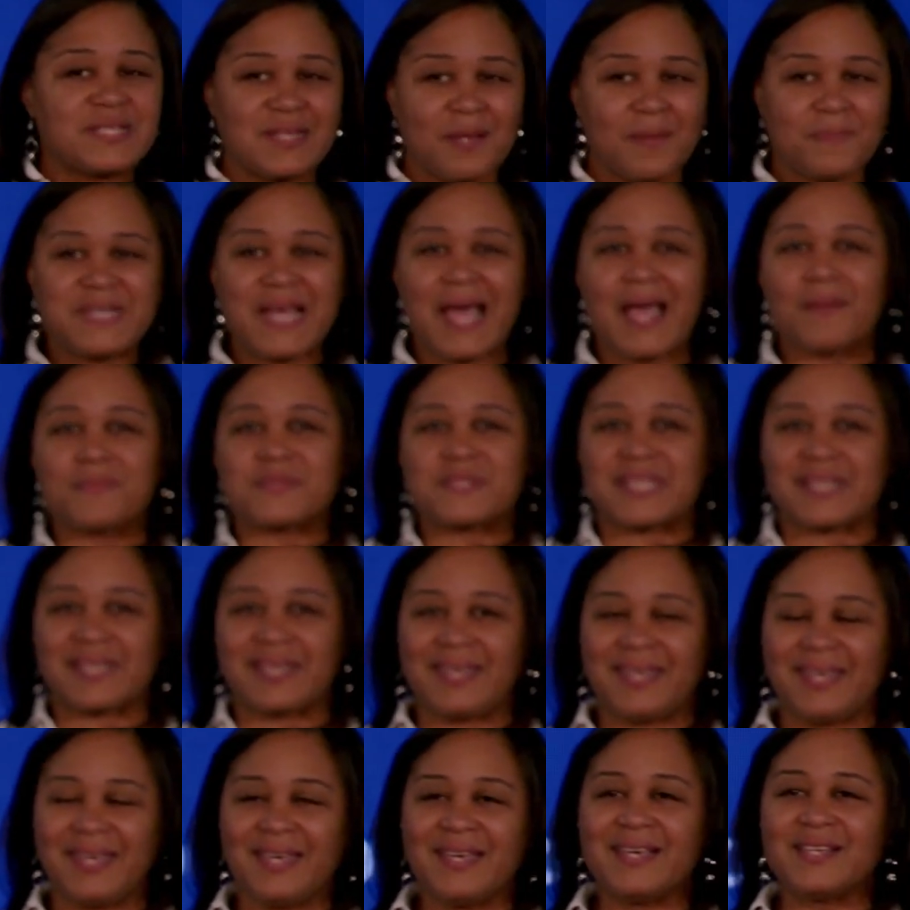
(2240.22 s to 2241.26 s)
sometimes the
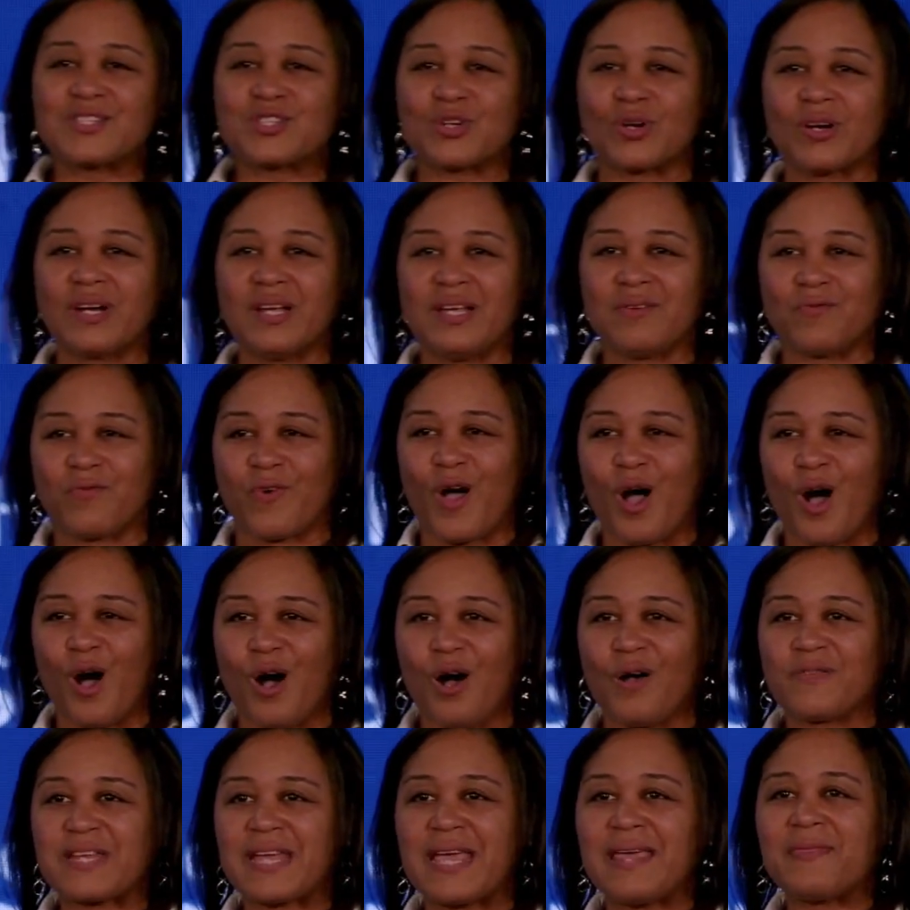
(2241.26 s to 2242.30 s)
kids are
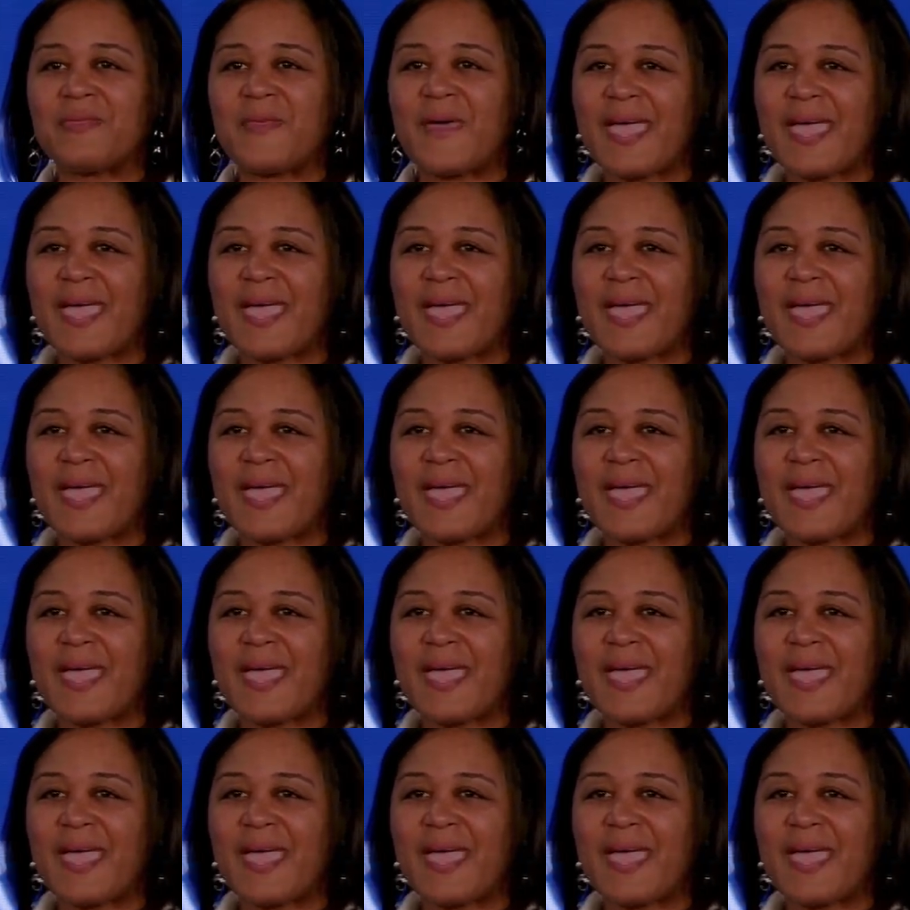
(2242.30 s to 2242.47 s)
involved and